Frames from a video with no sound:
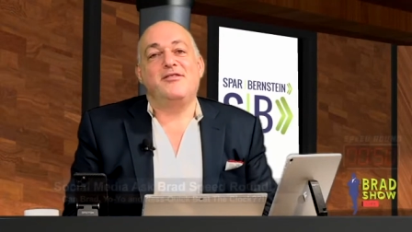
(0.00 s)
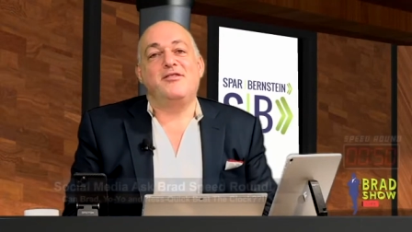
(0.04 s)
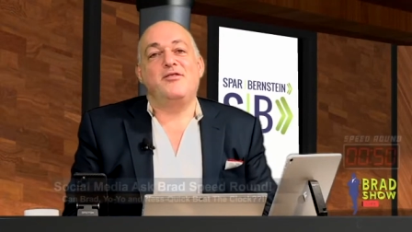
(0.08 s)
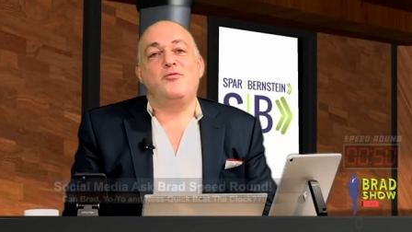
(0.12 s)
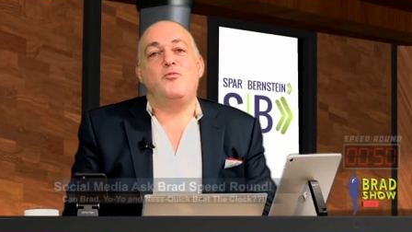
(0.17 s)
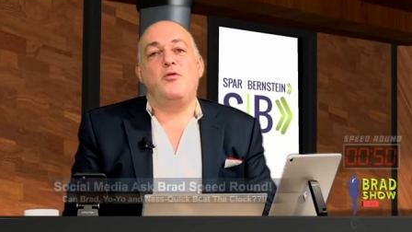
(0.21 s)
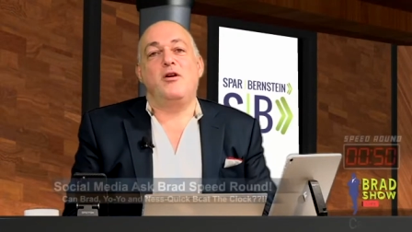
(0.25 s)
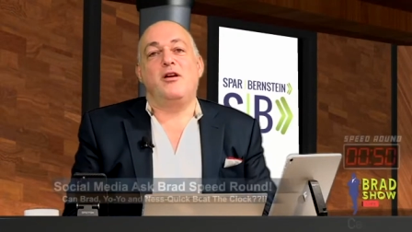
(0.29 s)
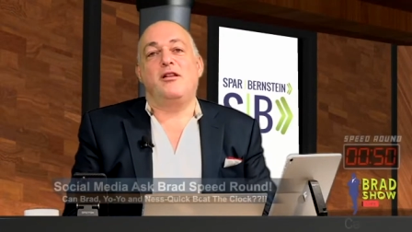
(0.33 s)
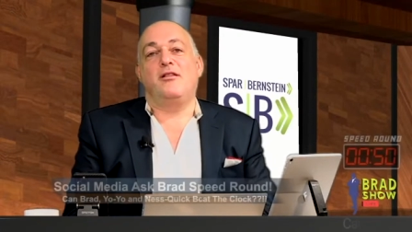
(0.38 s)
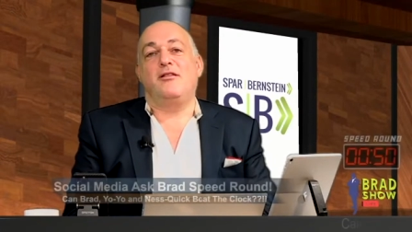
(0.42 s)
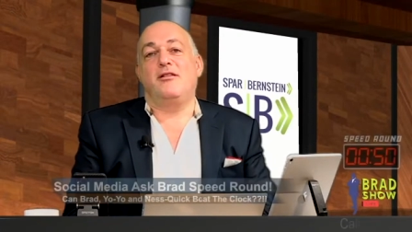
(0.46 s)
You
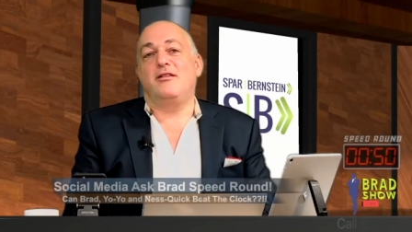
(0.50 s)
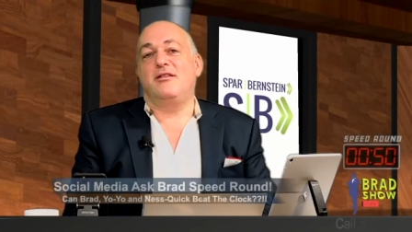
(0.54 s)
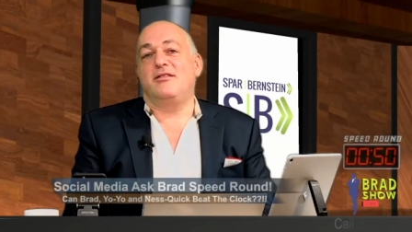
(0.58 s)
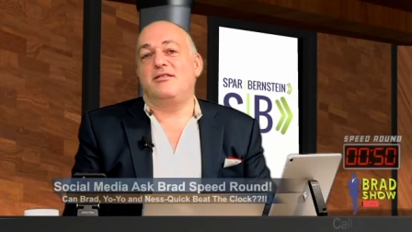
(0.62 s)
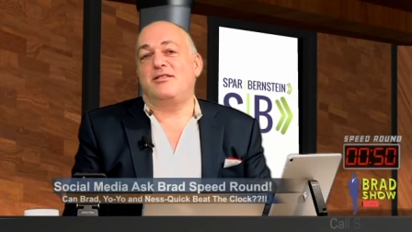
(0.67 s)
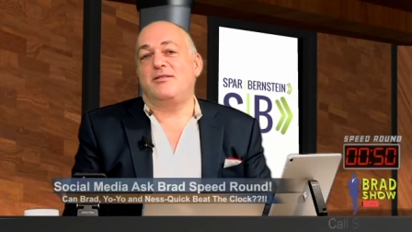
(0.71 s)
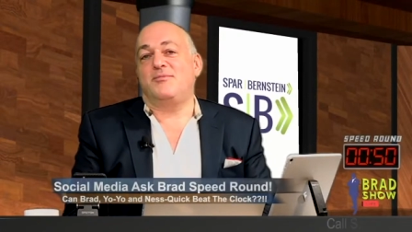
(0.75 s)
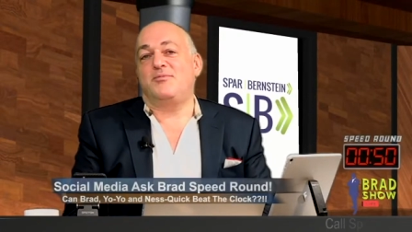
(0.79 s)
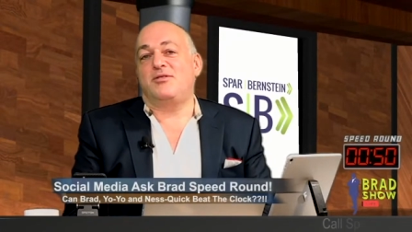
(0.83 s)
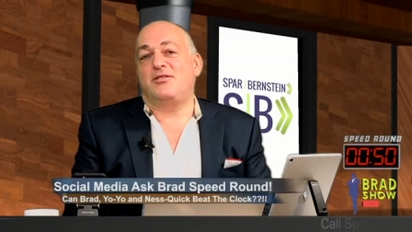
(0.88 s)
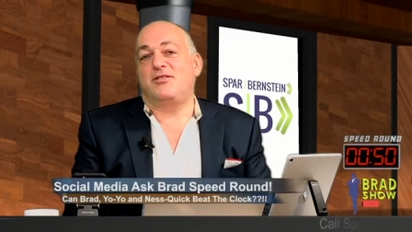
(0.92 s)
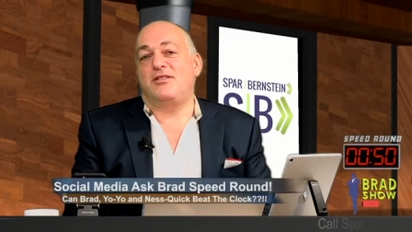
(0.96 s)
want to learn,
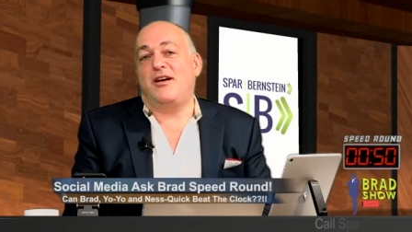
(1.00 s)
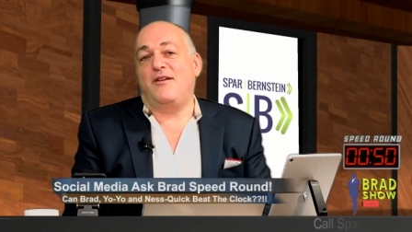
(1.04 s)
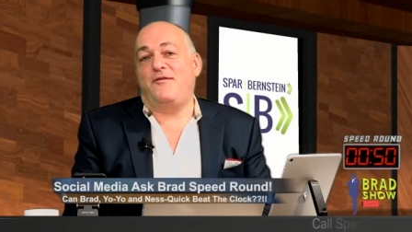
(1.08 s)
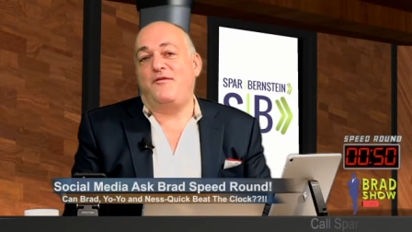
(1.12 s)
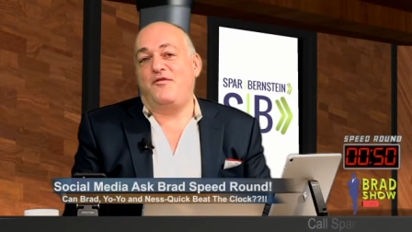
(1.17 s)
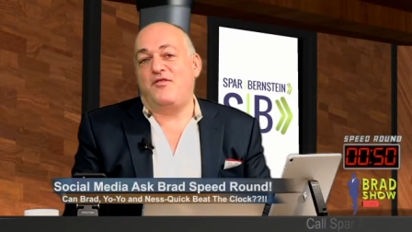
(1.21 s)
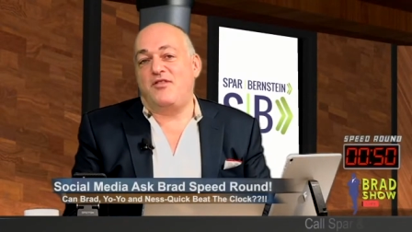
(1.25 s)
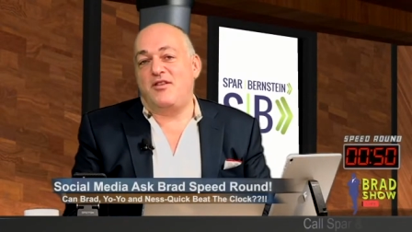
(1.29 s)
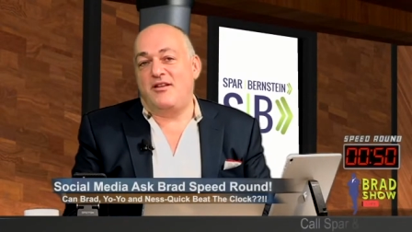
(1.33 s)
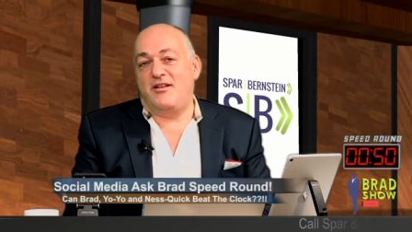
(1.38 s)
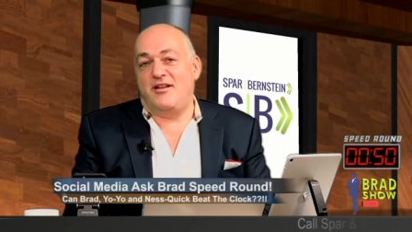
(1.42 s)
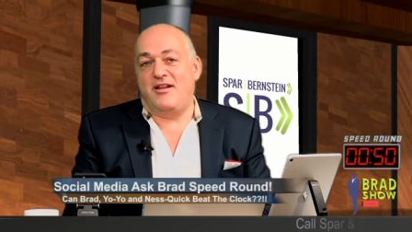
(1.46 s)
some, some
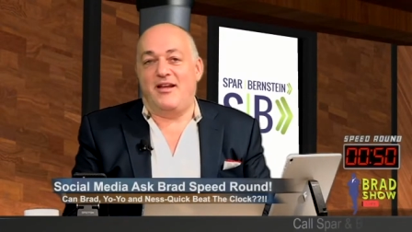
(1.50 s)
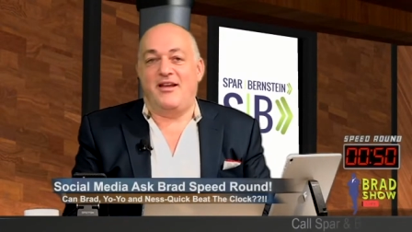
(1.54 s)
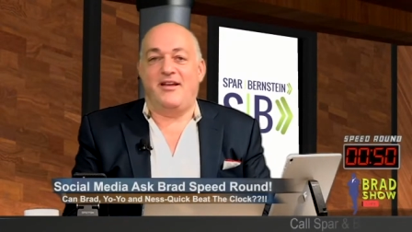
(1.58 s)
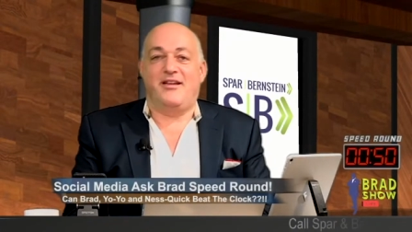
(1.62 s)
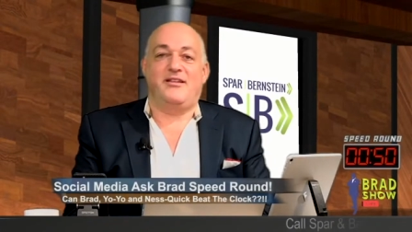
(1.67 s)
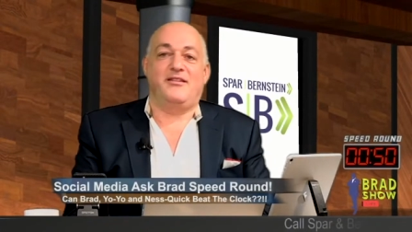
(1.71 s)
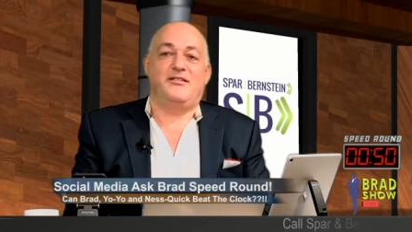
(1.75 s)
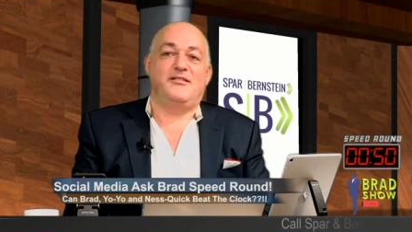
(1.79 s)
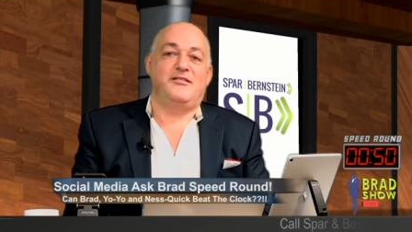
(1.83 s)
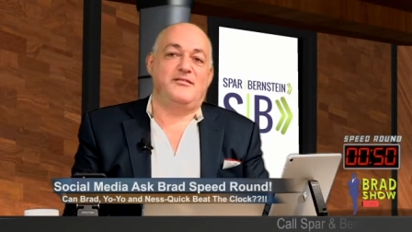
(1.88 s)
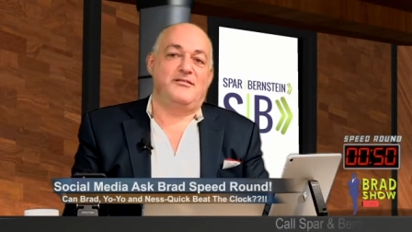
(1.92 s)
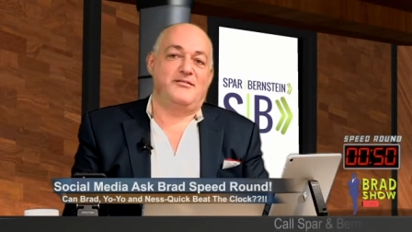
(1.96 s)
stuff. stuff
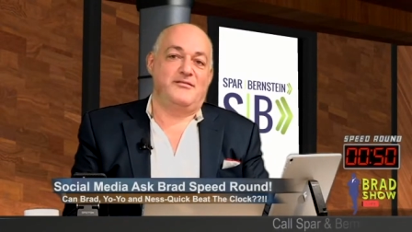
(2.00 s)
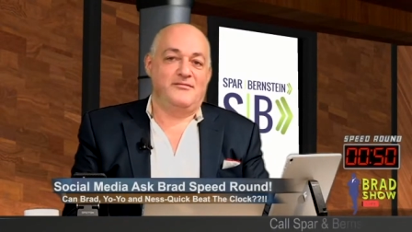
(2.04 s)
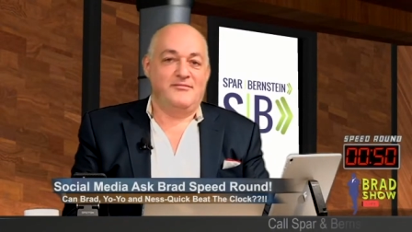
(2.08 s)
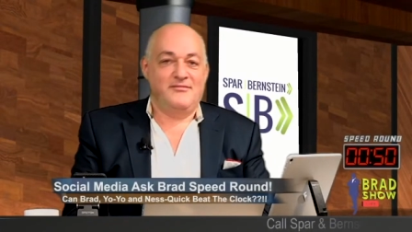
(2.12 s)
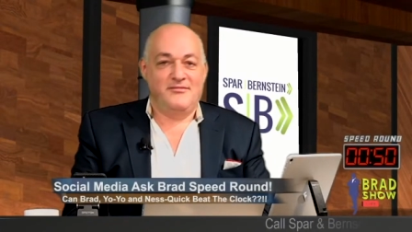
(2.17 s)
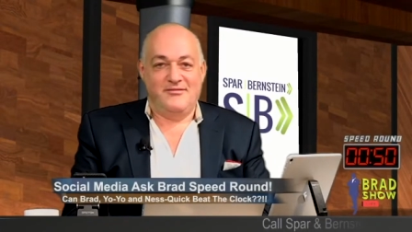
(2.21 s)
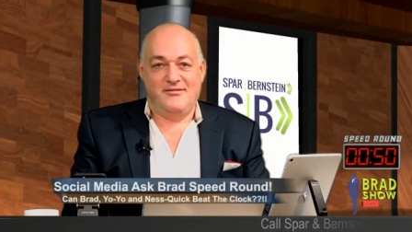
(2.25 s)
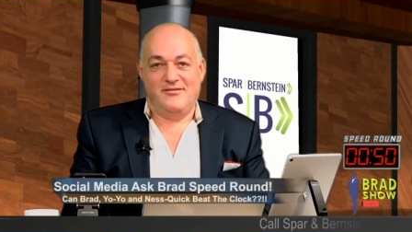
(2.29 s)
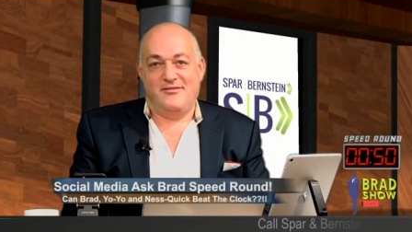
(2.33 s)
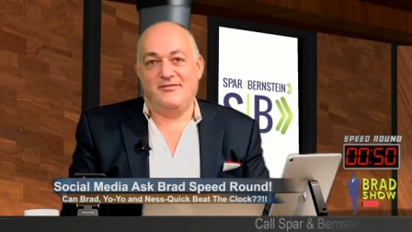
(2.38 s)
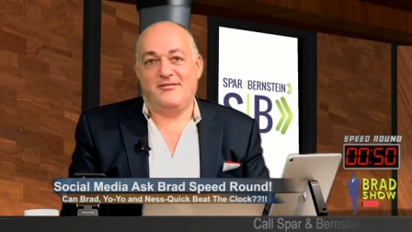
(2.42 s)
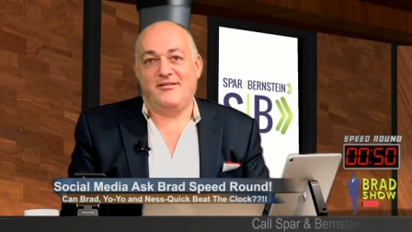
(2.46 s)
today?
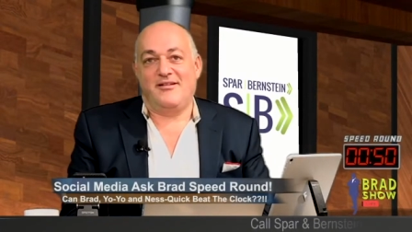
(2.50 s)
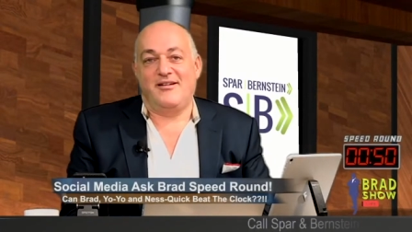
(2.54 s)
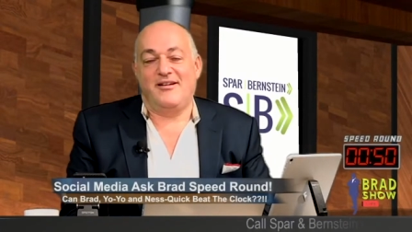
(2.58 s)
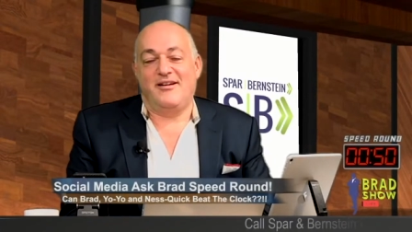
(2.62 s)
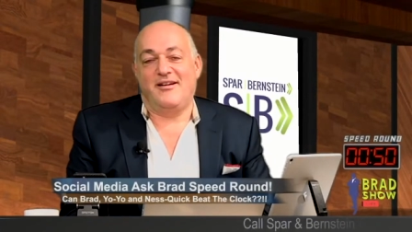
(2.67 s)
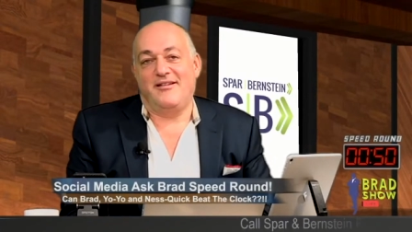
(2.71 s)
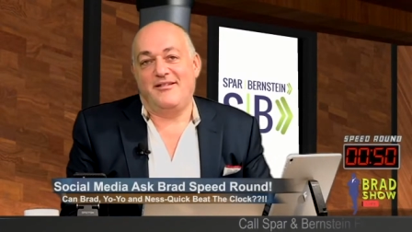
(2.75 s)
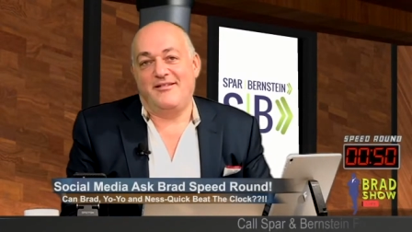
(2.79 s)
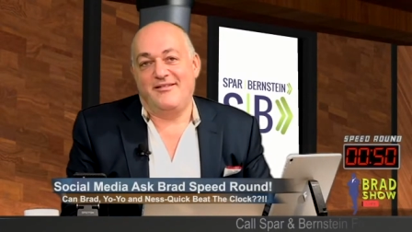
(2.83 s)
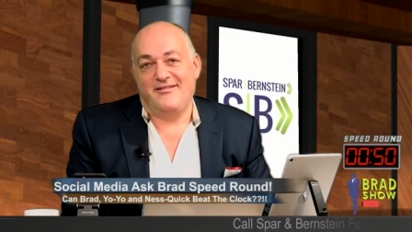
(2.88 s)
Okay.